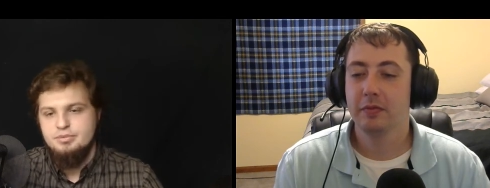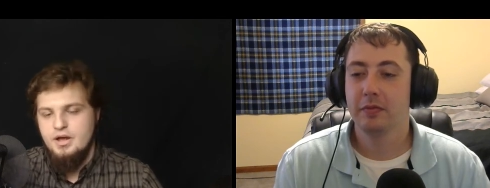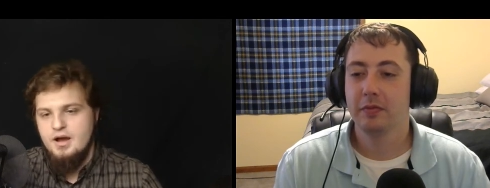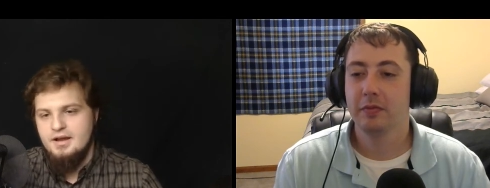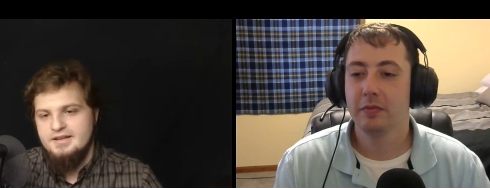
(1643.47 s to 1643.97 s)

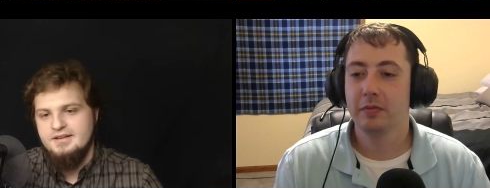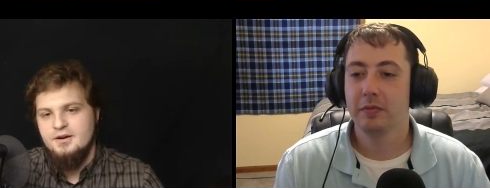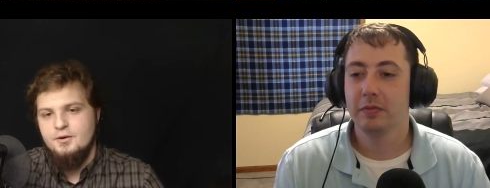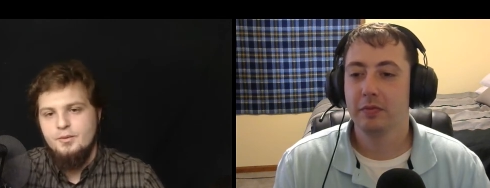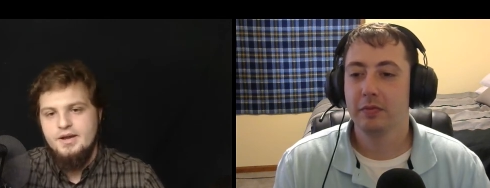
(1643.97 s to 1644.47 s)
Speaker 1: block in
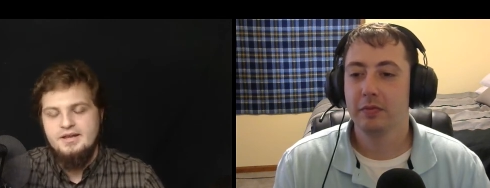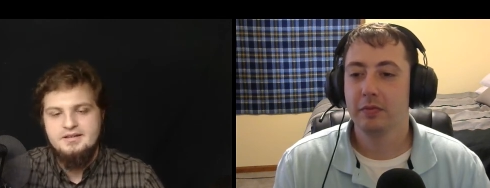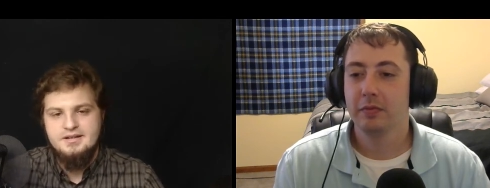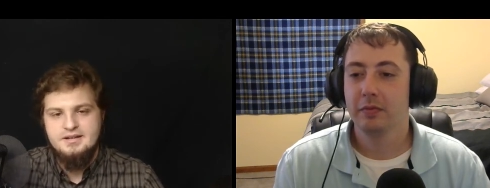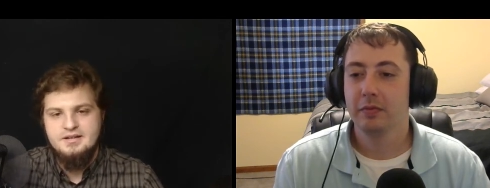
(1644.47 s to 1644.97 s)
our
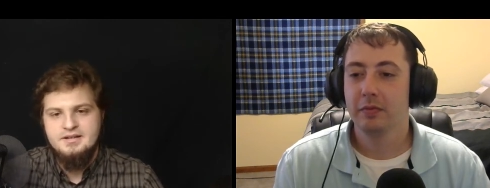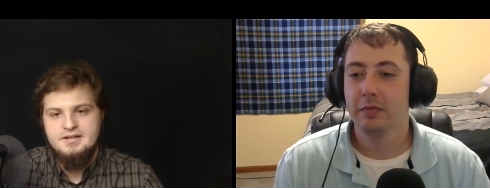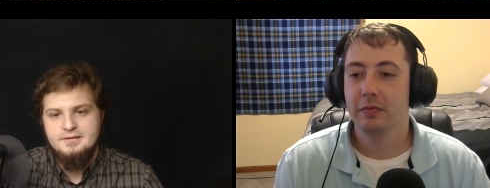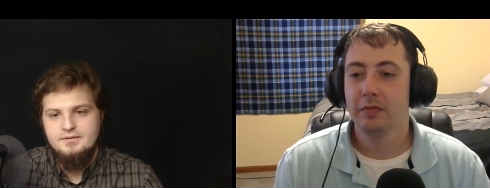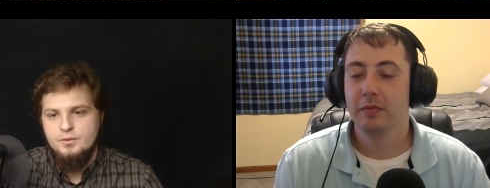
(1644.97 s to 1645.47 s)
way
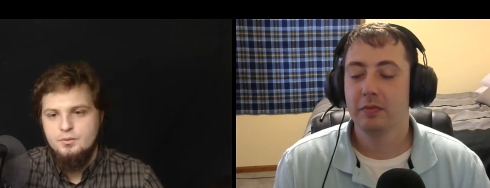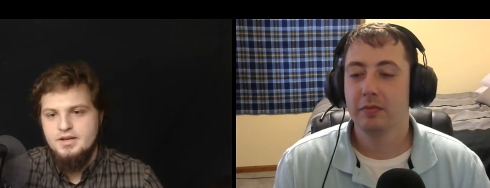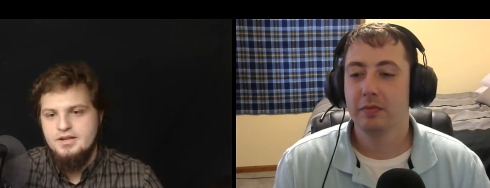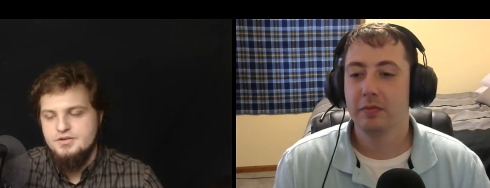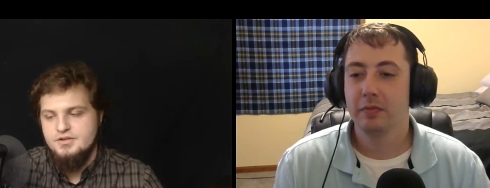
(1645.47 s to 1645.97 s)
uh, that
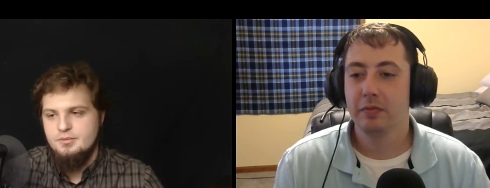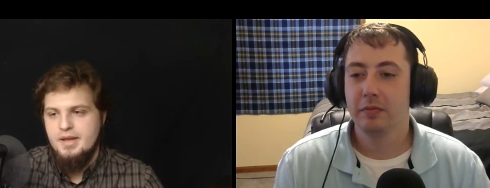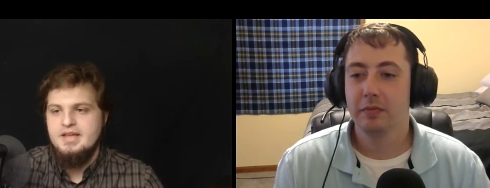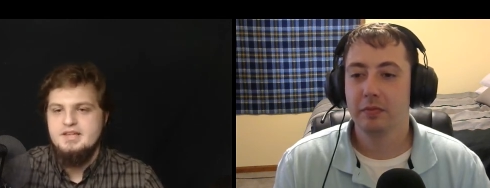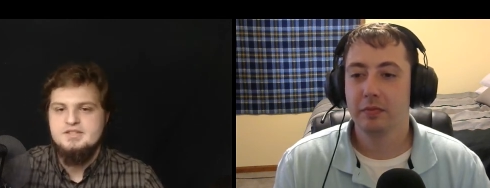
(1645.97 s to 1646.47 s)
we need to
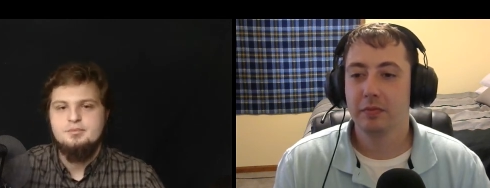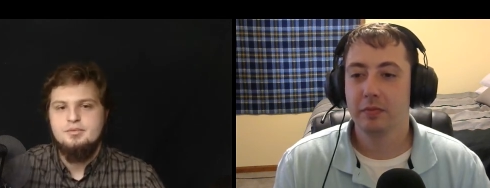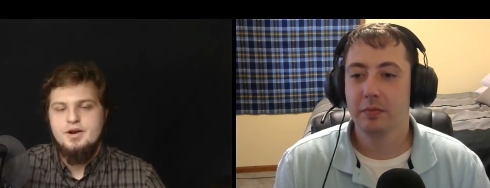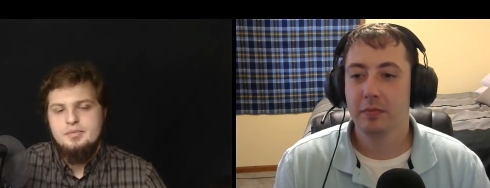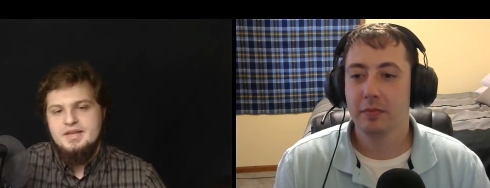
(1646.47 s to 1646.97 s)
surpass to
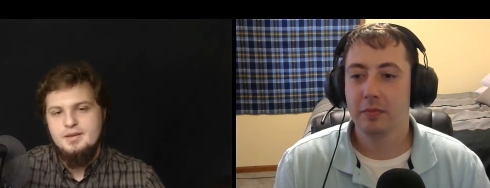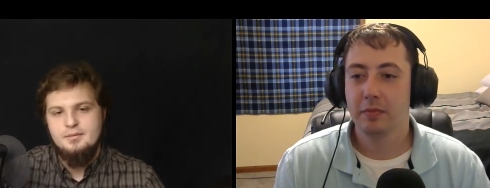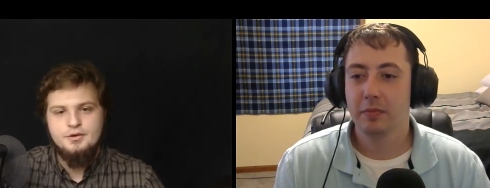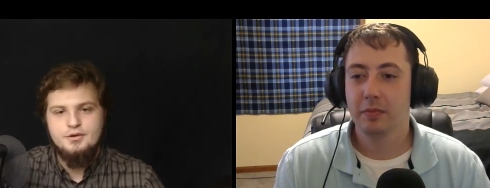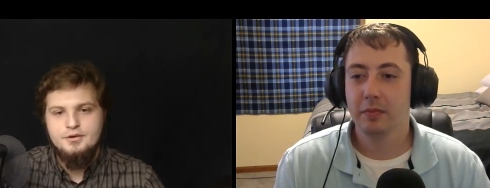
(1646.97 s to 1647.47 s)
put up a
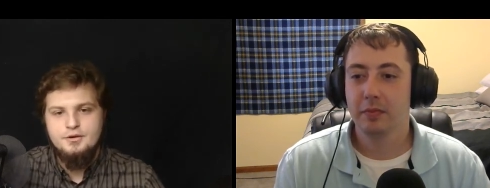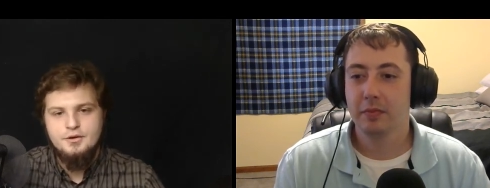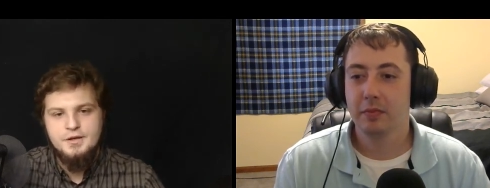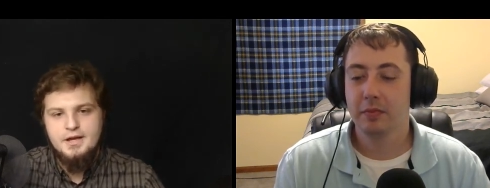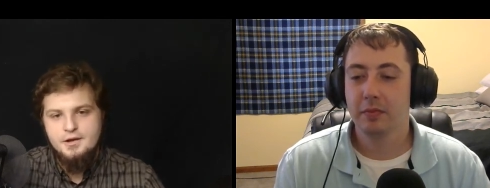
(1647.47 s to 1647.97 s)
game on
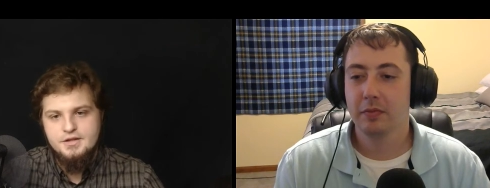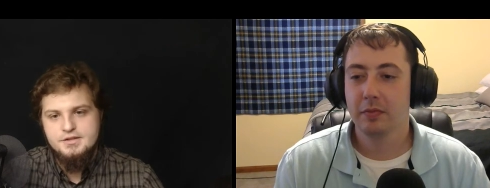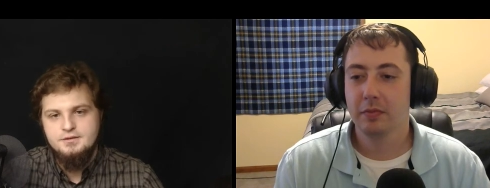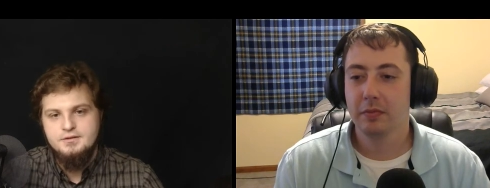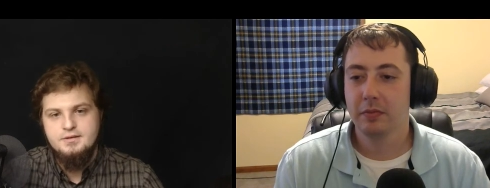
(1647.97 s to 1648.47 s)
on a
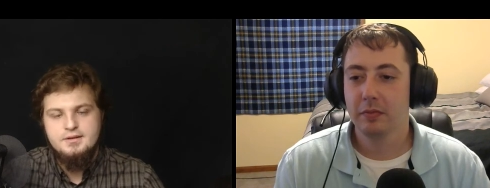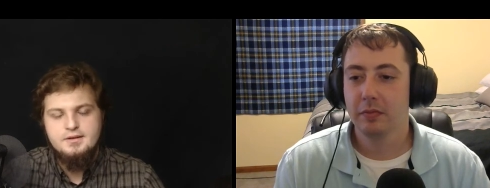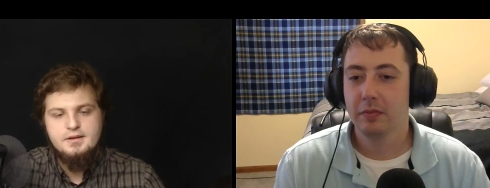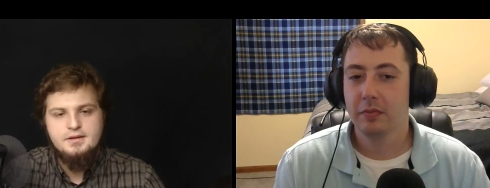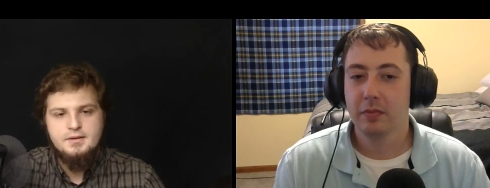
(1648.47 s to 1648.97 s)
console.
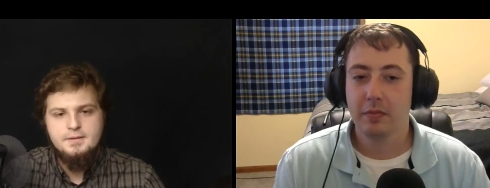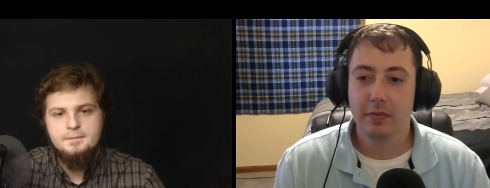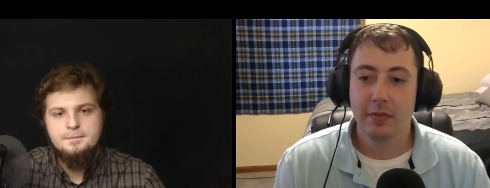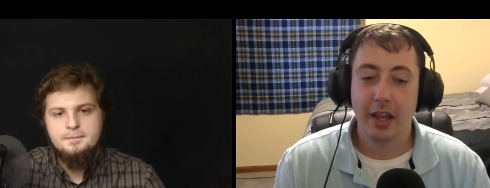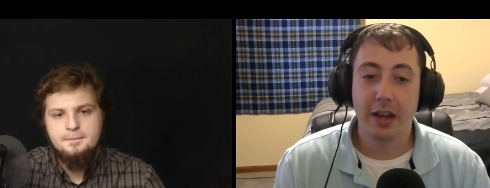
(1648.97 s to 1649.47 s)

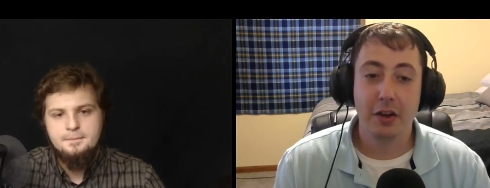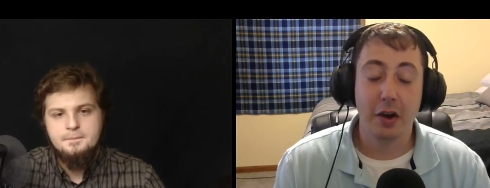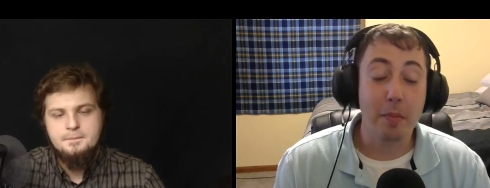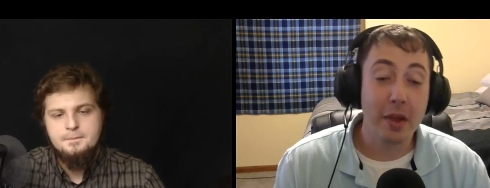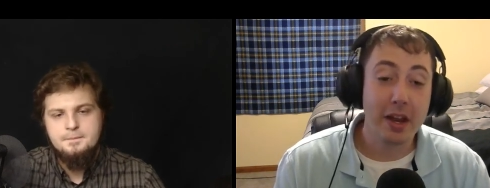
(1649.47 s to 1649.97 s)
Speaker 2: In your
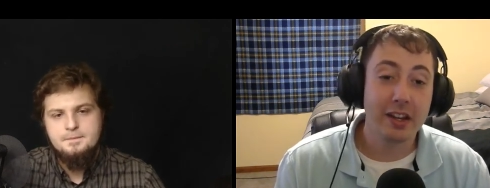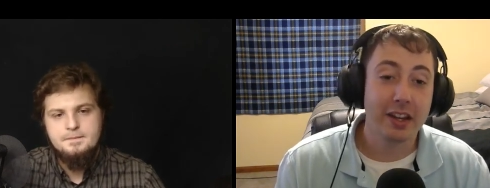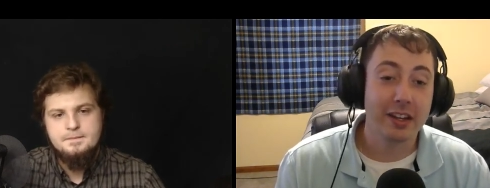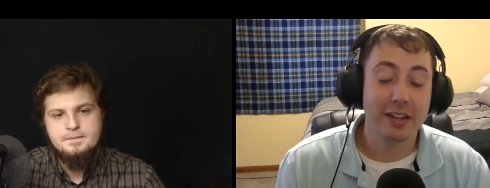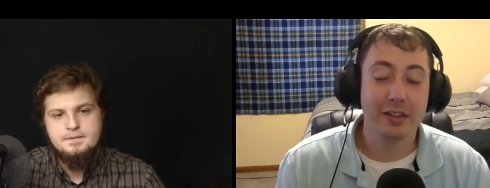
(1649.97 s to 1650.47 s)

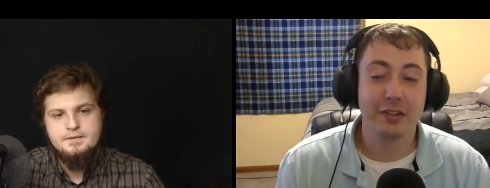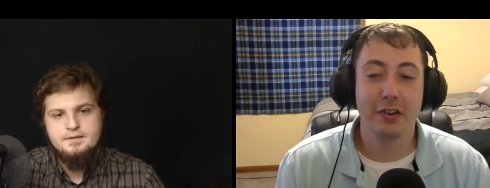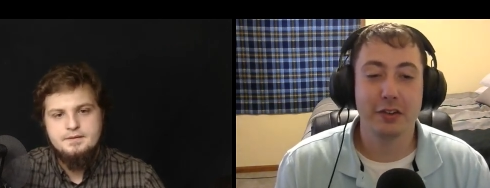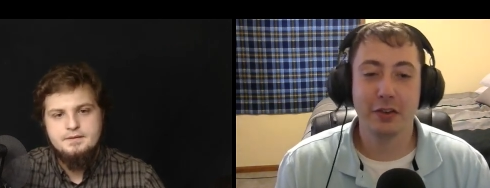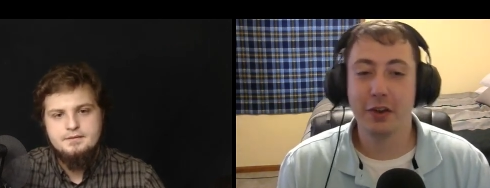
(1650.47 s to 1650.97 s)
opinion, is there a
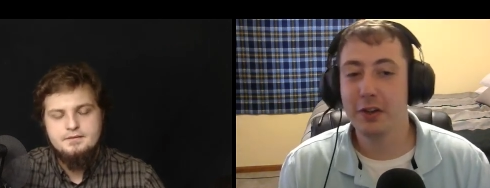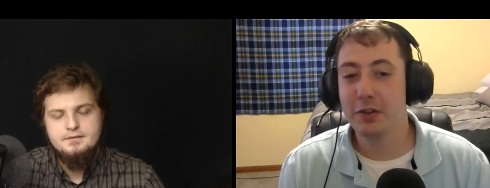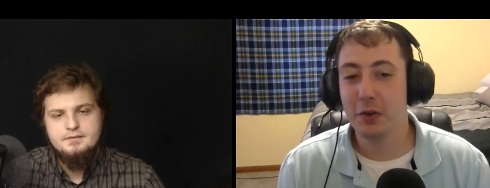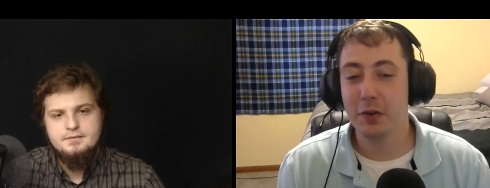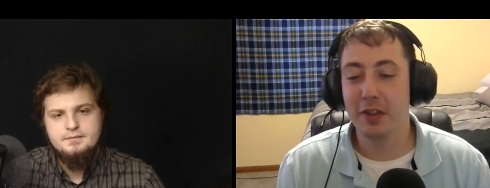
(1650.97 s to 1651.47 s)
certain
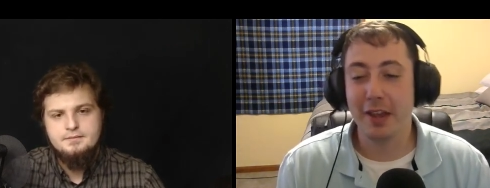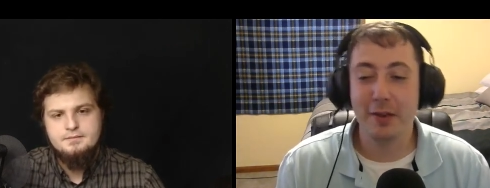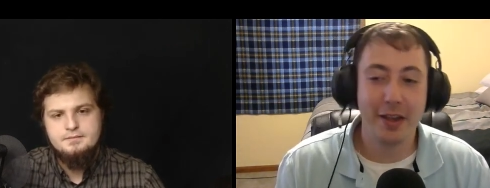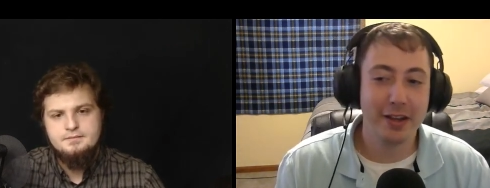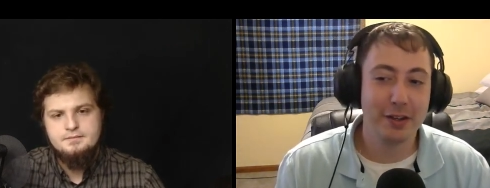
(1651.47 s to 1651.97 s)
controller that you
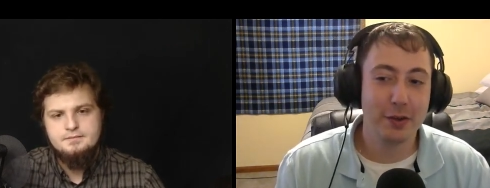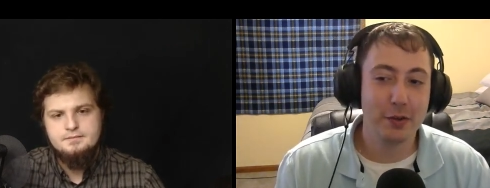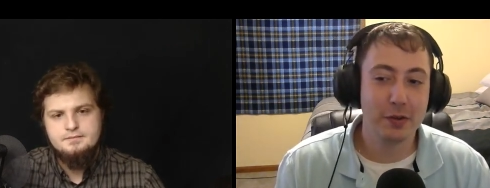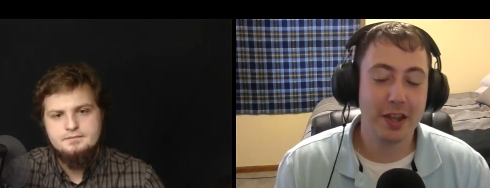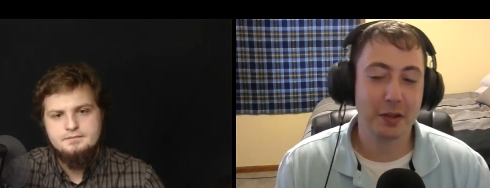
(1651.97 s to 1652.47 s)
like to
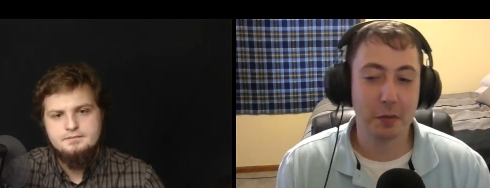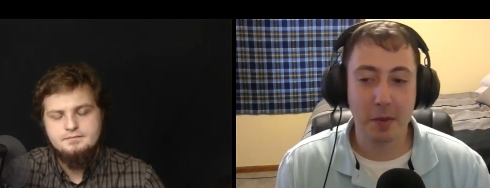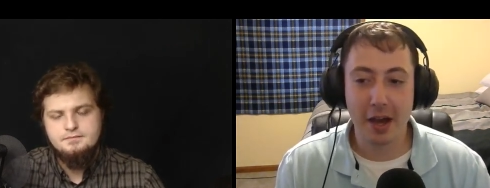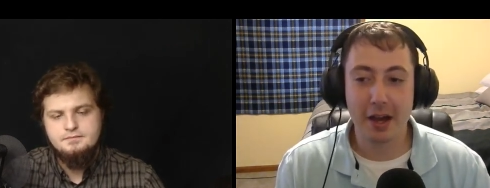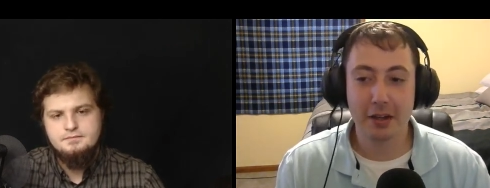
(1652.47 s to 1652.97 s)
use? Xbox,